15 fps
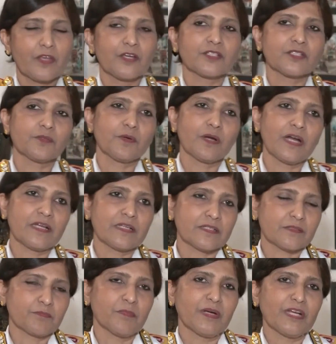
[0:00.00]
So
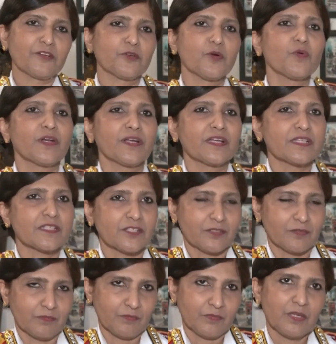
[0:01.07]
as my role is,
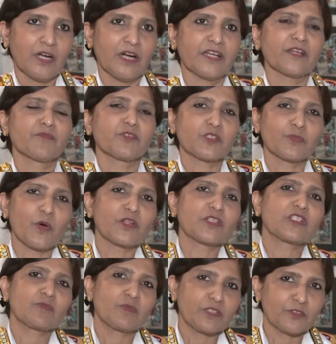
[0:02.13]
I am
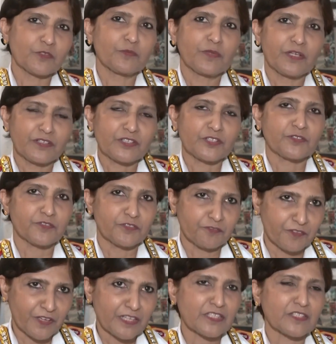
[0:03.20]
responsible to the Ministry of
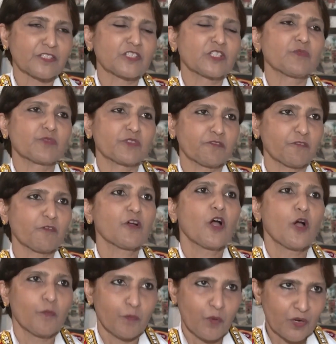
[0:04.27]
Defence in terms of
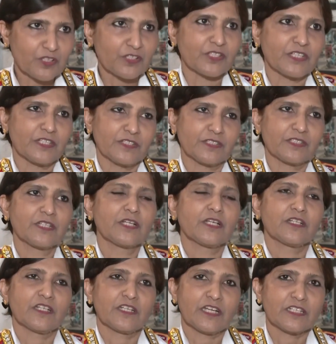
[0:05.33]
policies
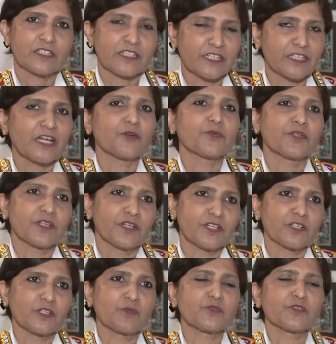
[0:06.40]
that I set out in
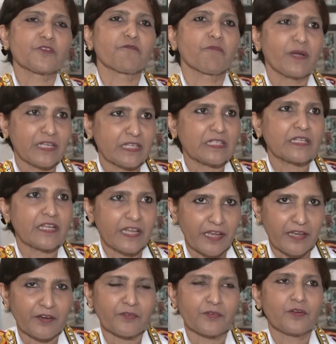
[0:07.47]
terms of medical
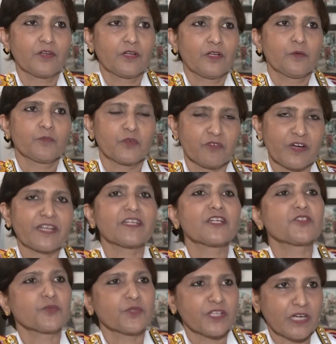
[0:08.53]
care
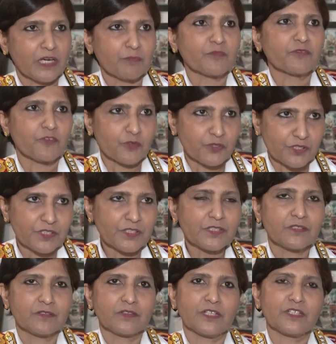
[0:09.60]
provided to the armed
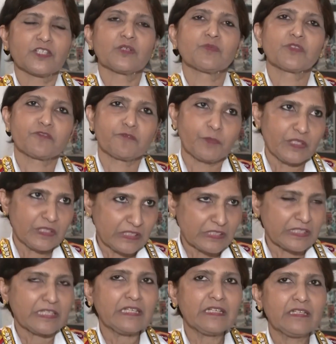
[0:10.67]
forces, in terms of
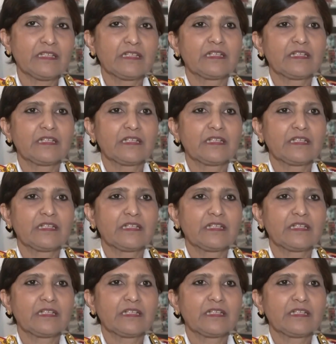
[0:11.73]
personnel